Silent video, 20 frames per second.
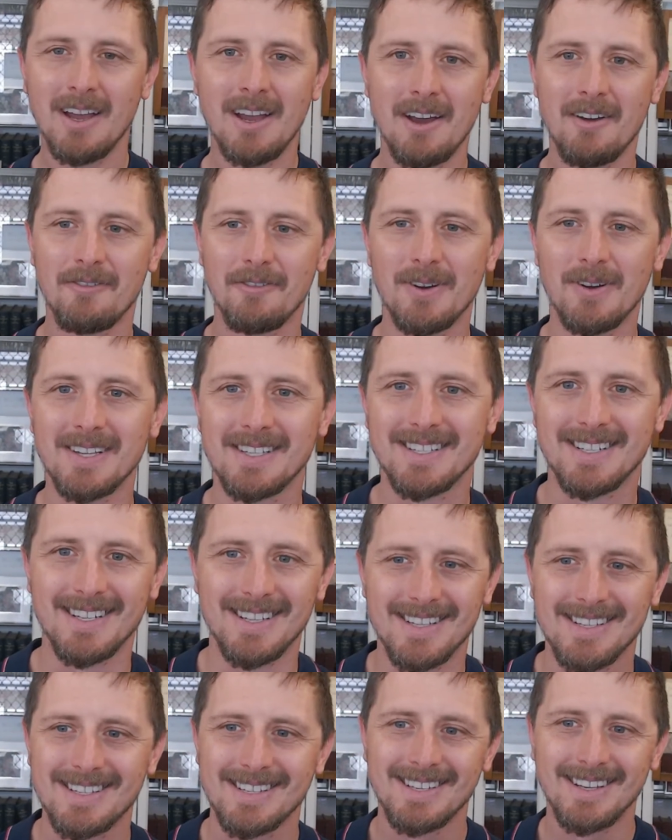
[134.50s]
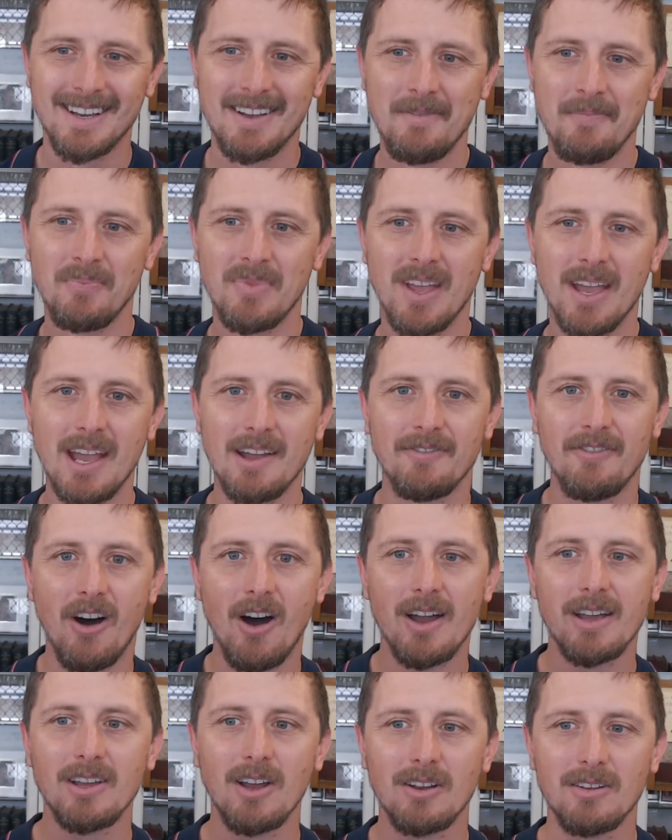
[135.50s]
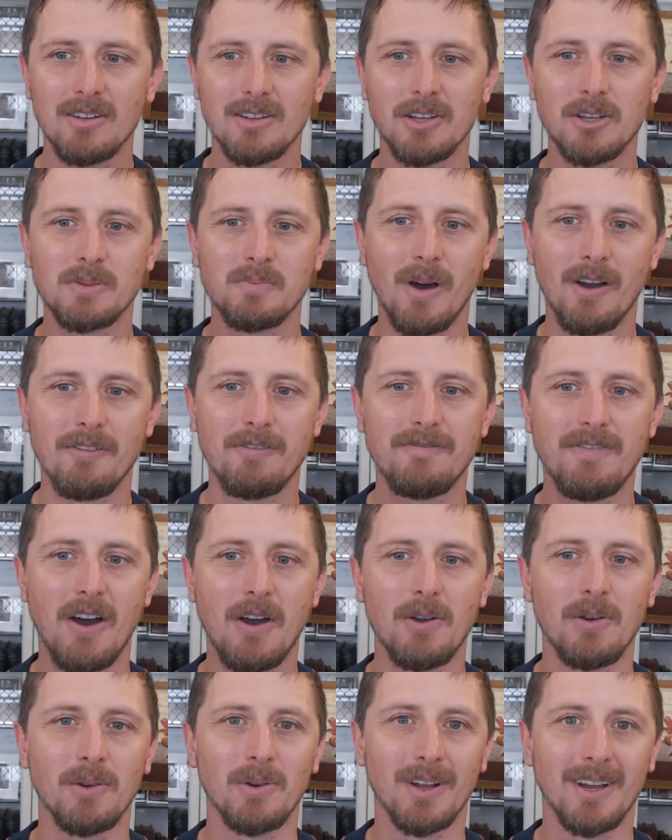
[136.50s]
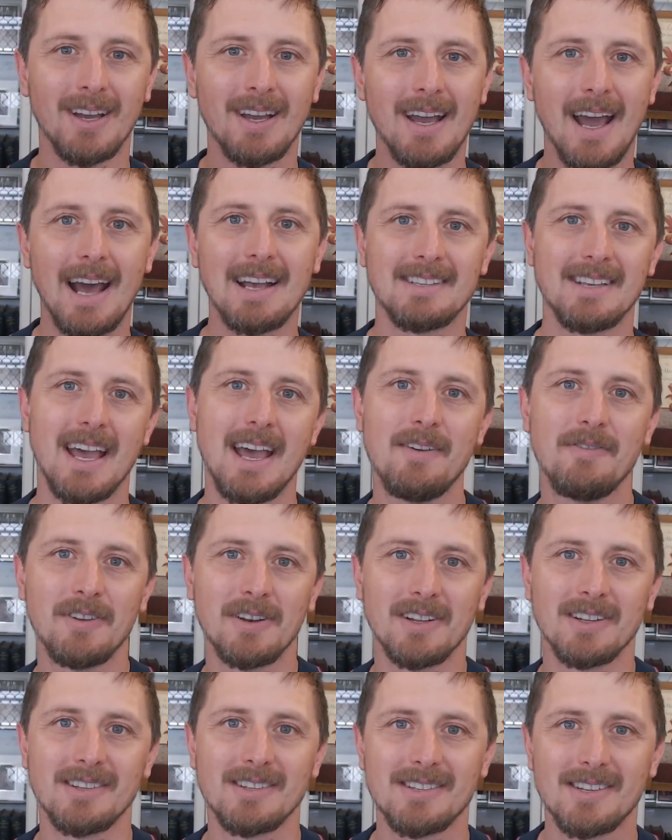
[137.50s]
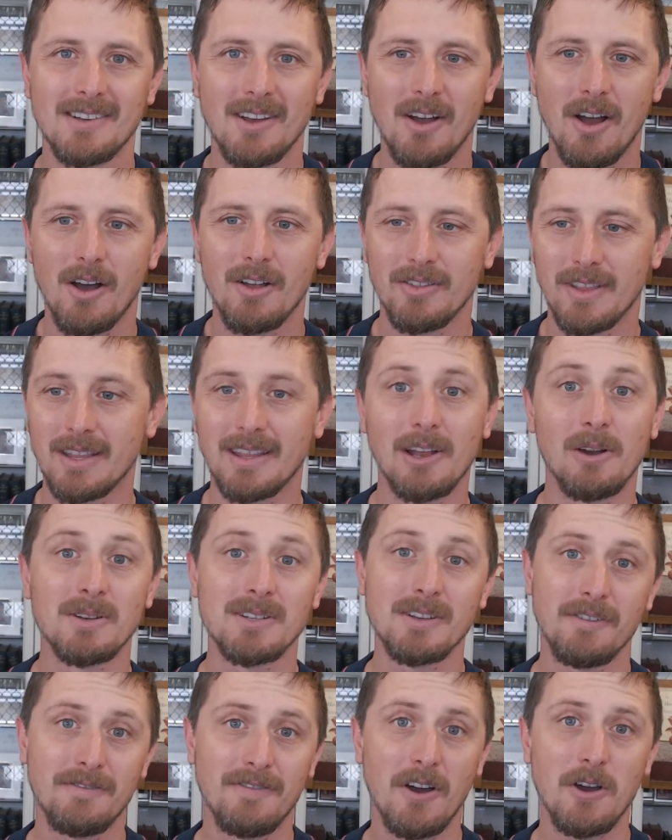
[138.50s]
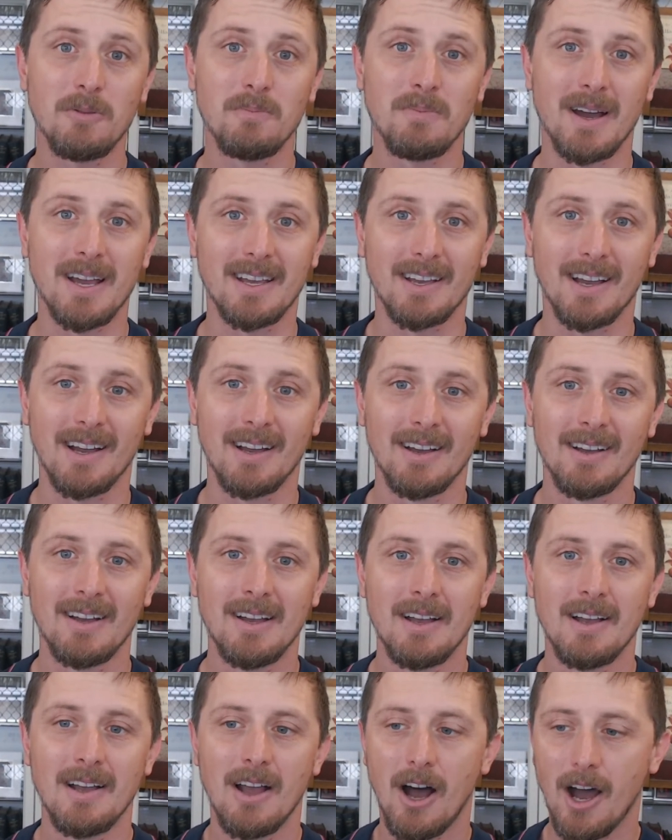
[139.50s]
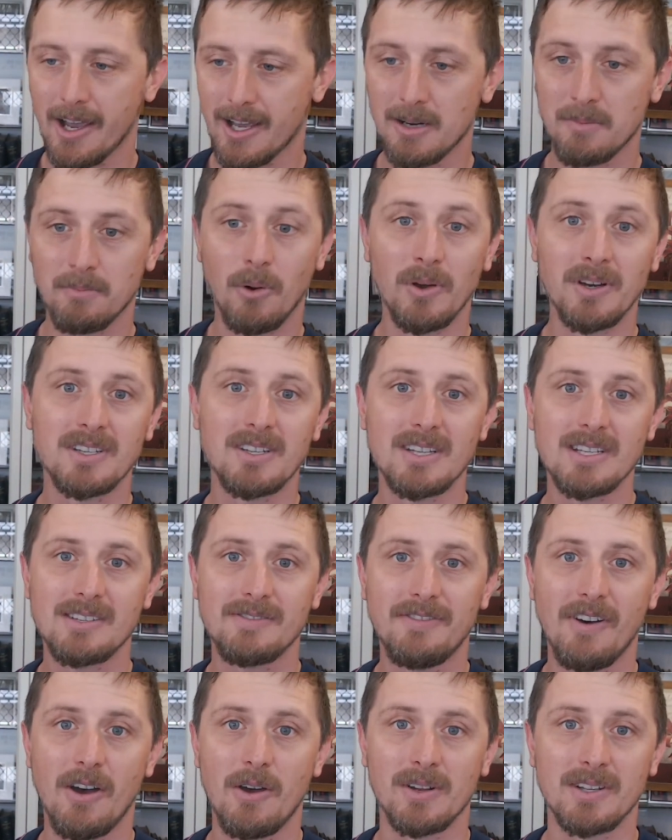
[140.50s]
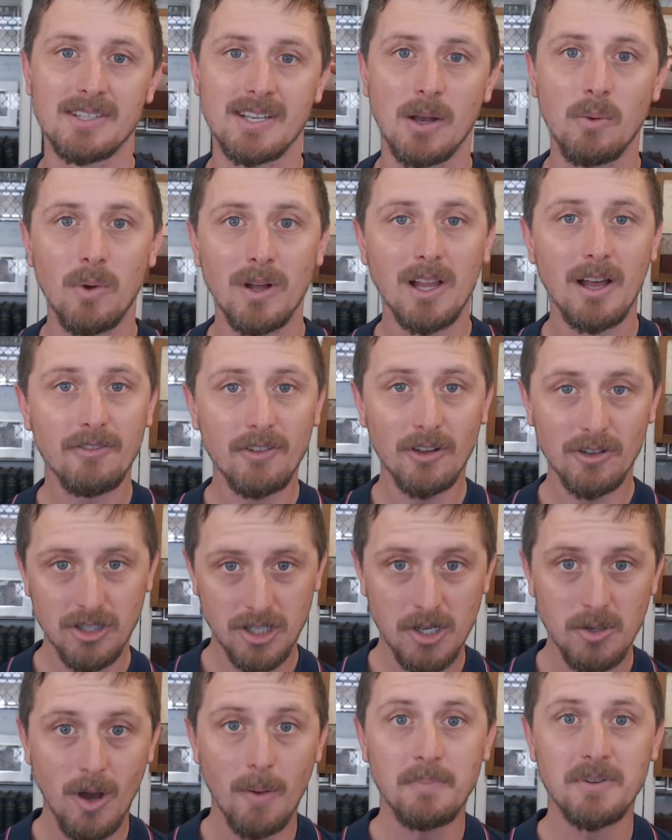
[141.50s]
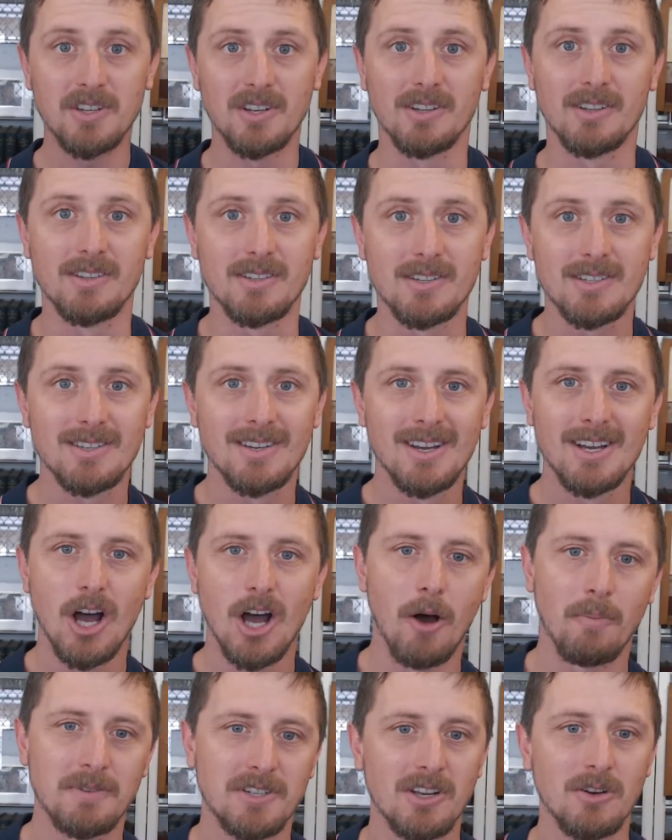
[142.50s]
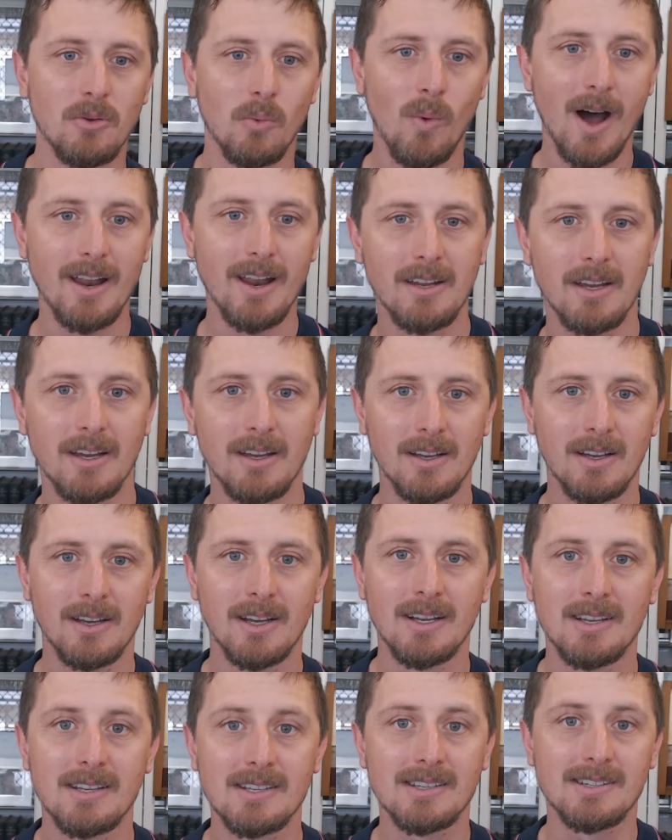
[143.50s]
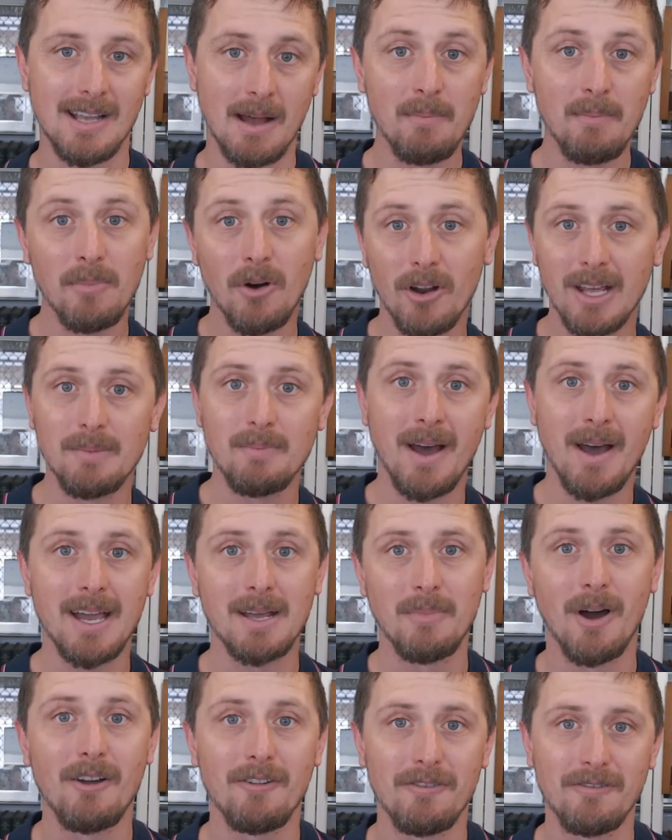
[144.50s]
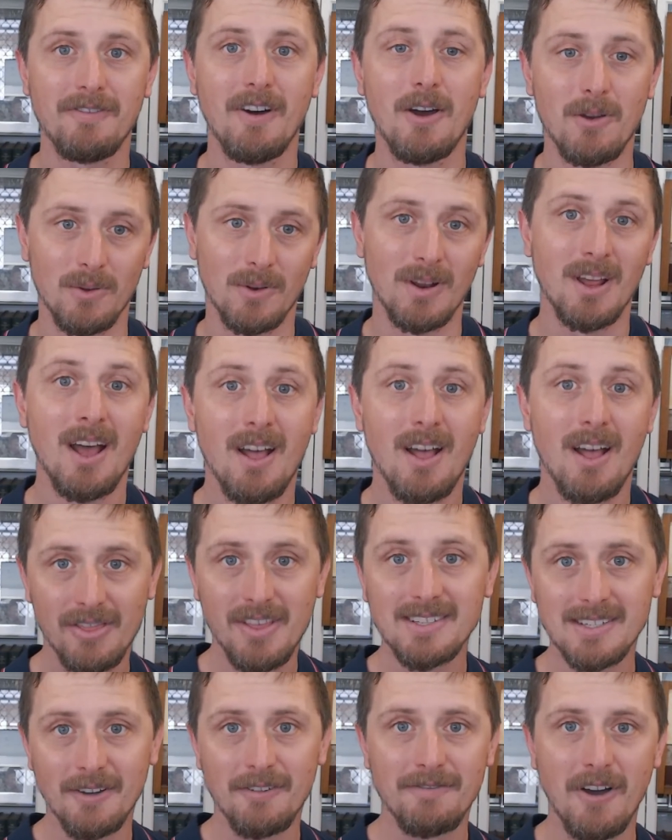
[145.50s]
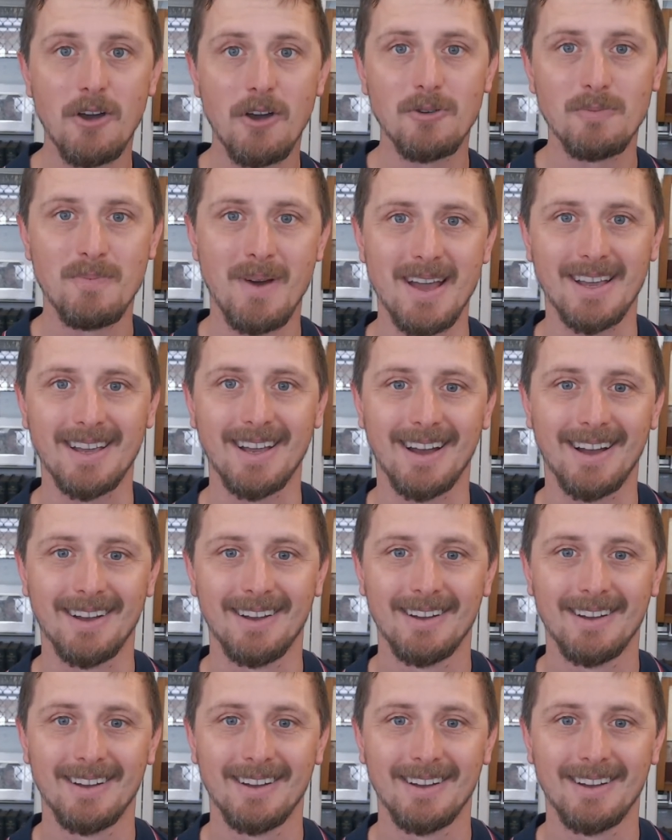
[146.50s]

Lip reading: For instance, if I use my phone as evidence that there is a phone maker, I can point to this phone and say, well, I've got two options. Option one, somebody made my phone. There's a phone maker.